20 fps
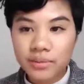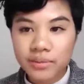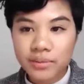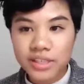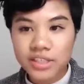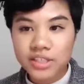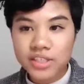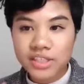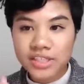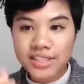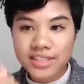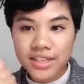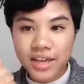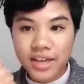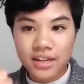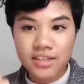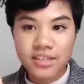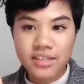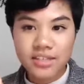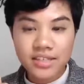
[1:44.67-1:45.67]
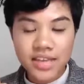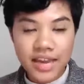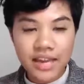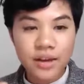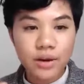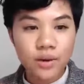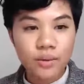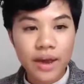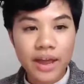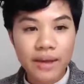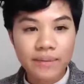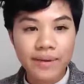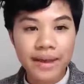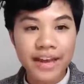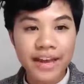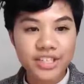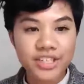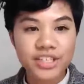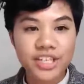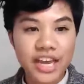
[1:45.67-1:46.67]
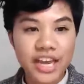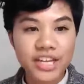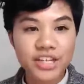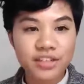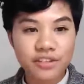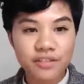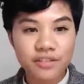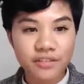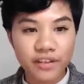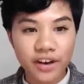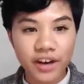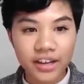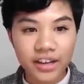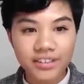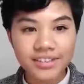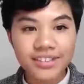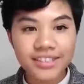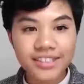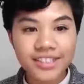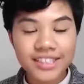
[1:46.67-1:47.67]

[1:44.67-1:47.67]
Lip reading: because she decided to take away my education fund.